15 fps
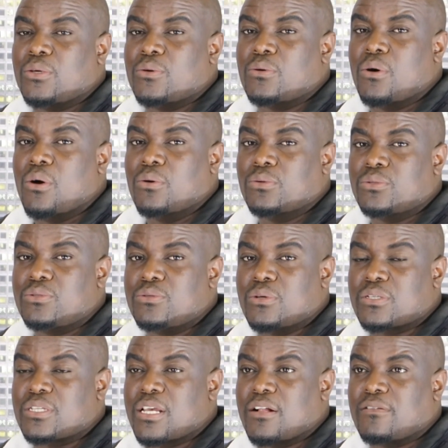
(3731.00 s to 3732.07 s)
You owe to
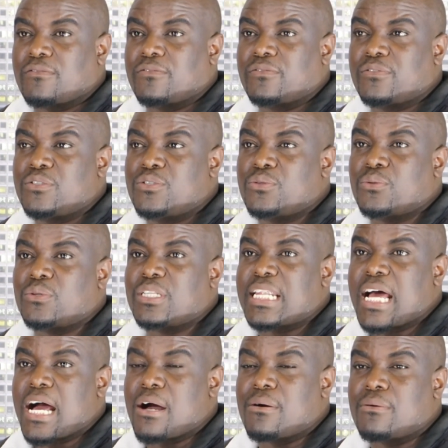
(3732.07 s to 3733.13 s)
yourself to
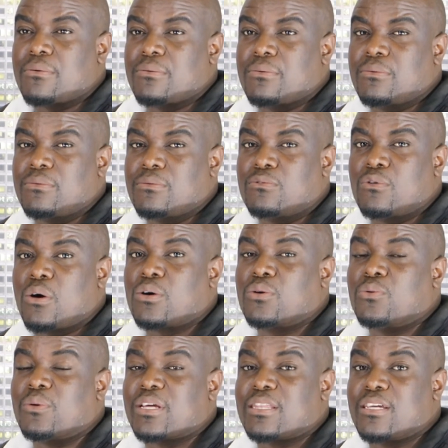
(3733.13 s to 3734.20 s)
now walk
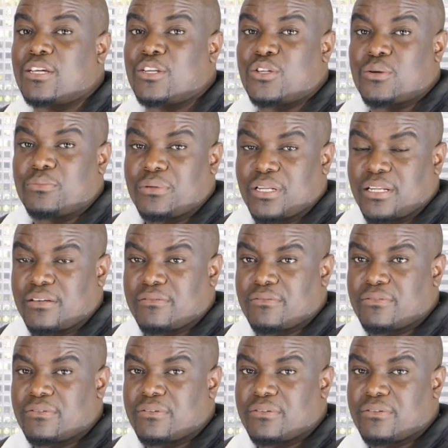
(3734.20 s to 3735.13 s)
within your belief.